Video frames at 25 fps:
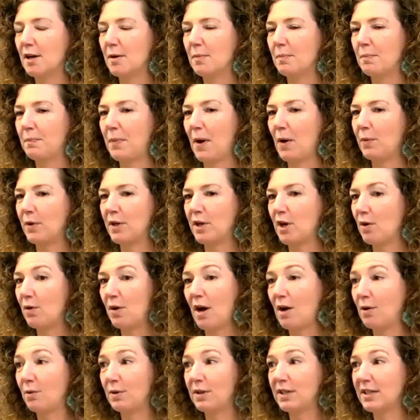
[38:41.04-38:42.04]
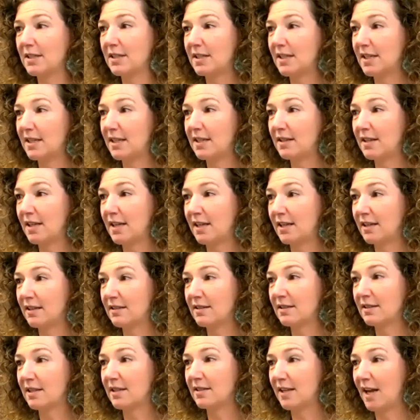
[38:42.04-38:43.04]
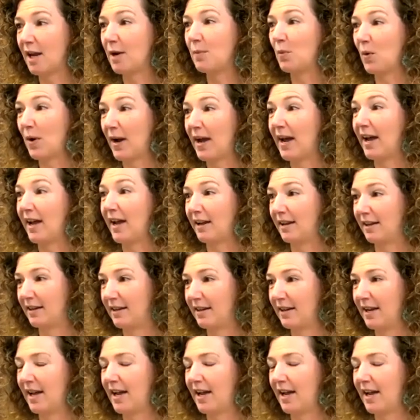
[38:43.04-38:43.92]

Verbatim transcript: But we don't always see things the same way.